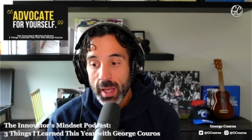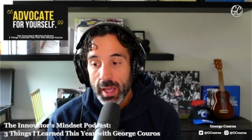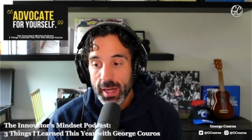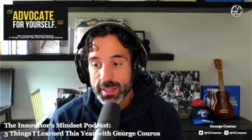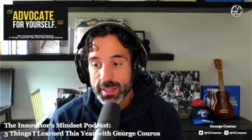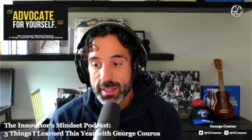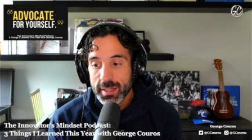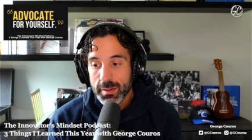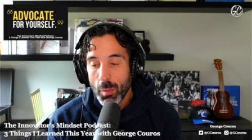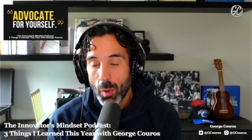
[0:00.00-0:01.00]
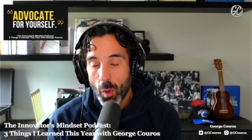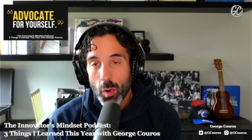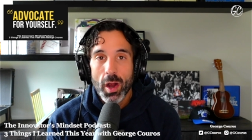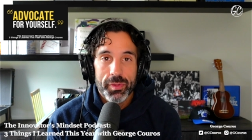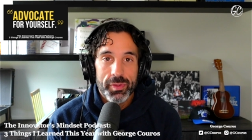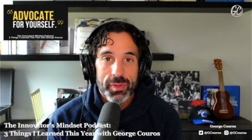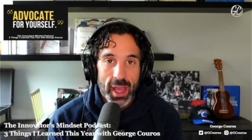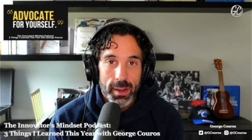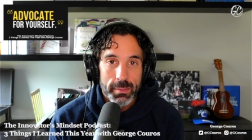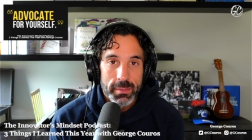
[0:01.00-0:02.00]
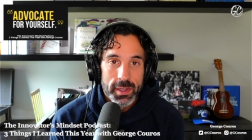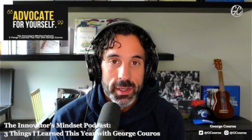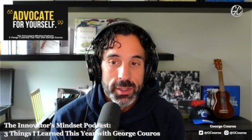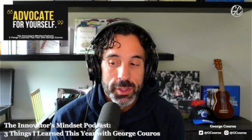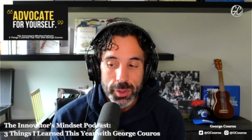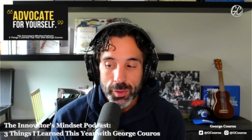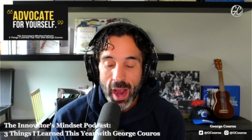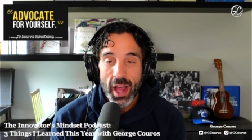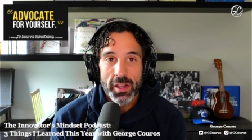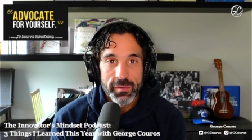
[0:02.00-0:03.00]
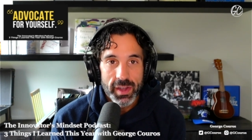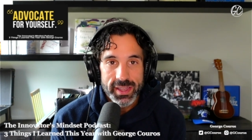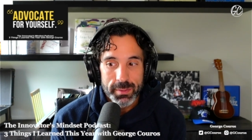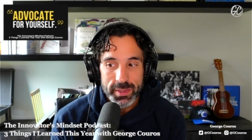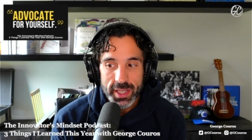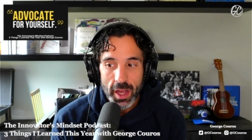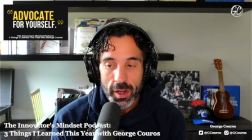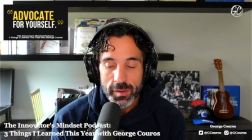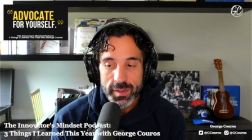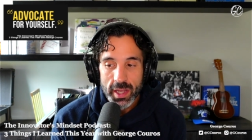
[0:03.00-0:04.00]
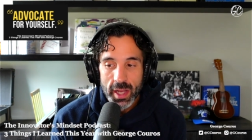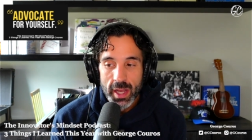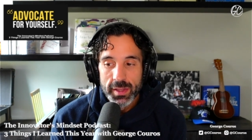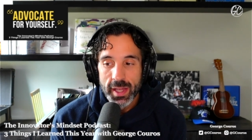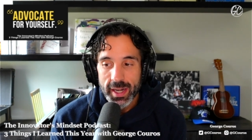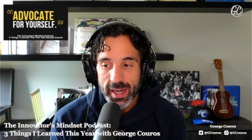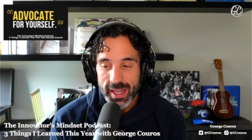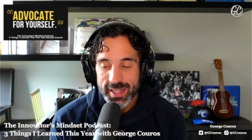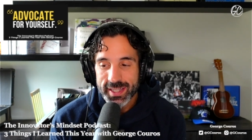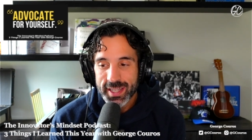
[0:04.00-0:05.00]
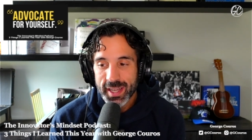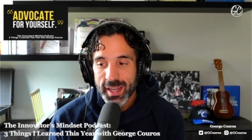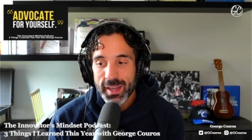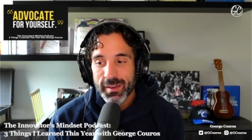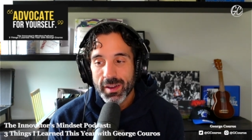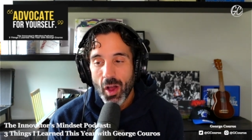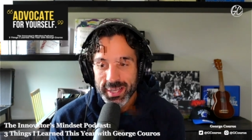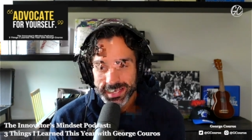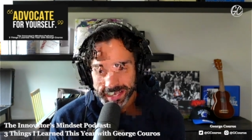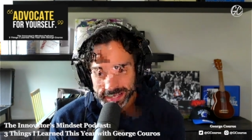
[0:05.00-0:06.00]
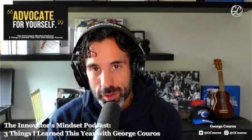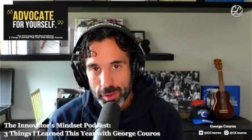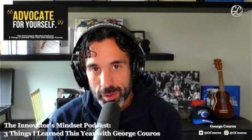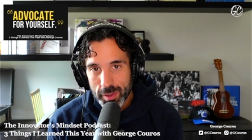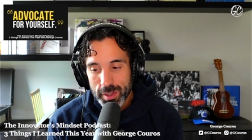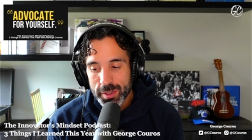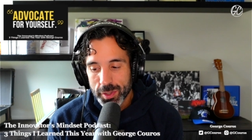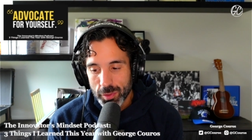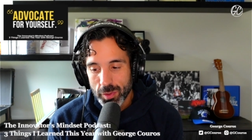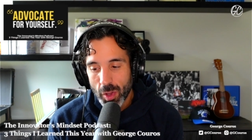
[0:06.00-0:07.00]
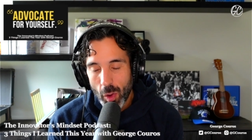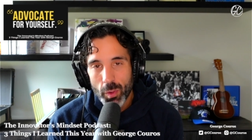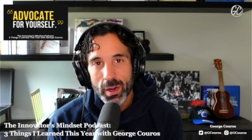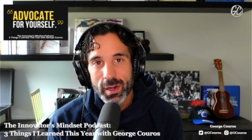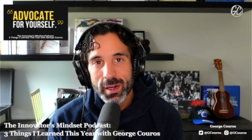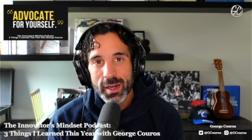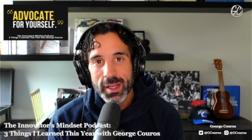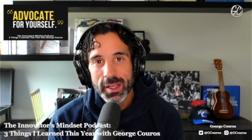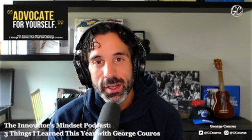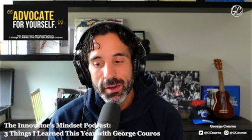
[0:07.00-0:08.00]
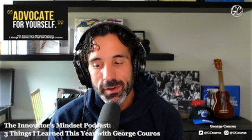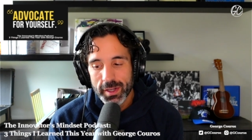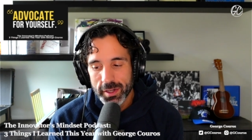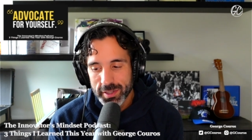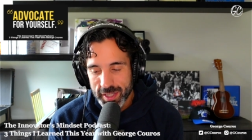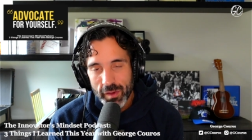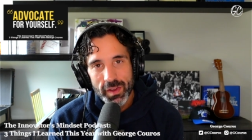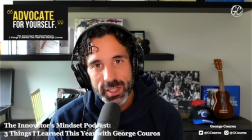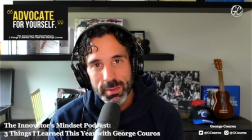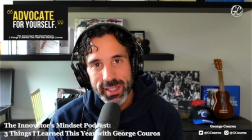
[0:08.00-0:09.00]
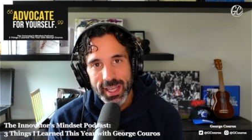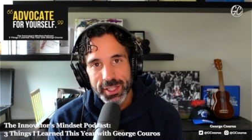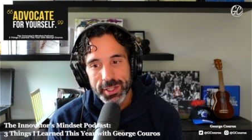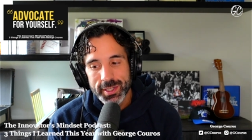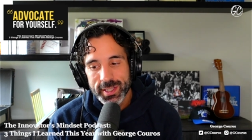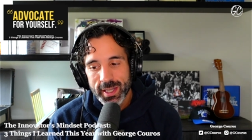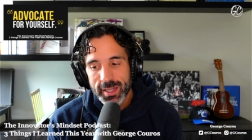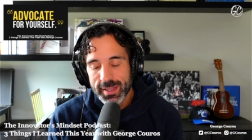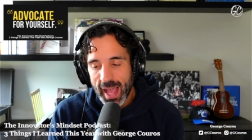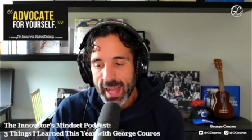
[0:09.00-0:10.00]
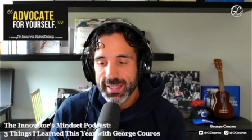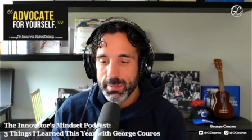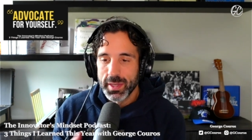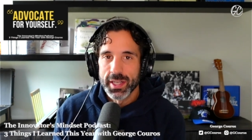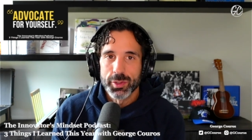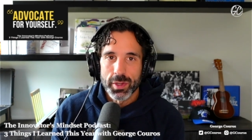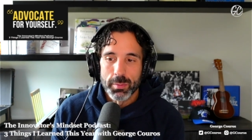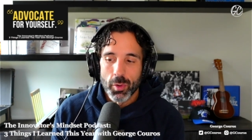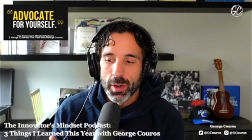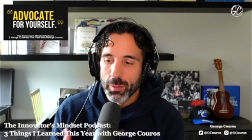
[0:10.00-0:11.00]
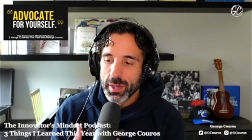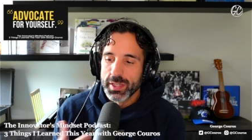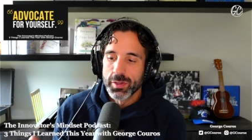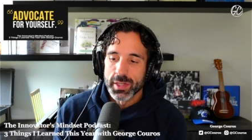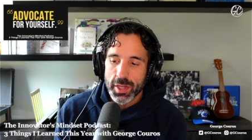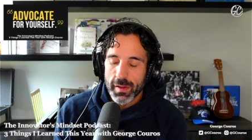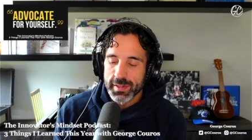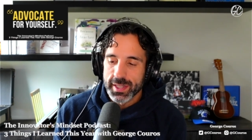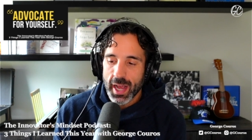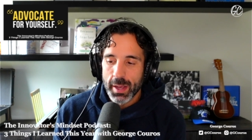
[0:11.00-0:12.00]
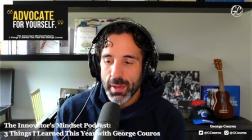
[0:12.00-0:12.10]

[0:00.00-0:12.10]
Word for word: It is more on them to elevate themselves than it is on you to lower your self-expectations. That to me is really important. We do this all the time.